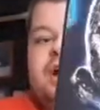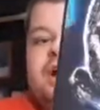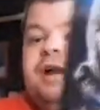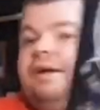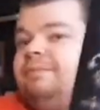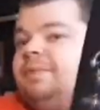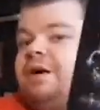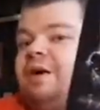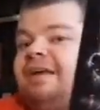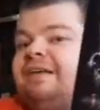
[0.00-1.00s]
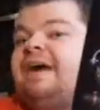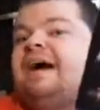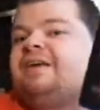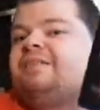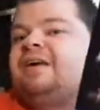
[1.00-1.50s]
and, you know, I
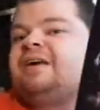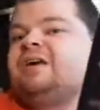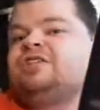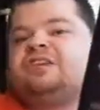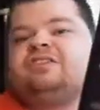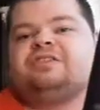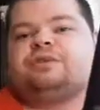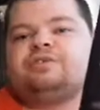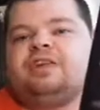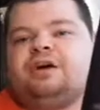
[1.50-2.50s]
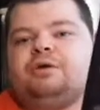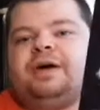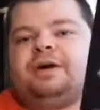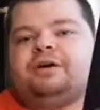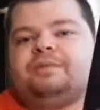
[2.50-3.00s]
kind of like Jason Goes to Hell
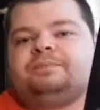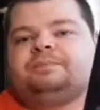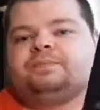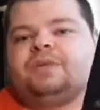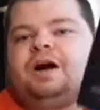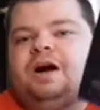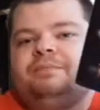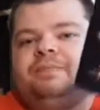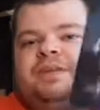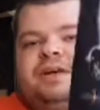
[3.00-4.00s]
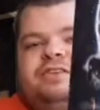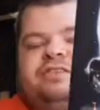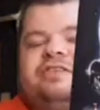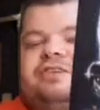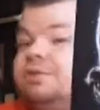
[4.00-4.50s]
better than this,
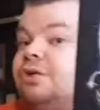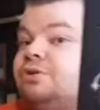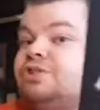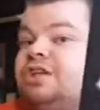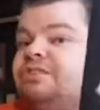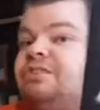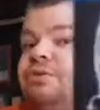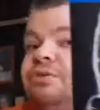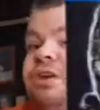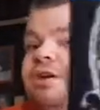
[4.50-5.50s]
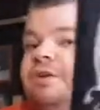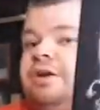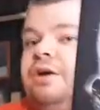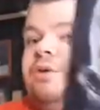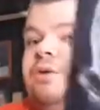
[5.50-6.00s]
because, you know, Jason Goes to Hell, you
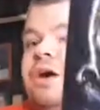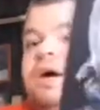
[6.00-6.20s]
know,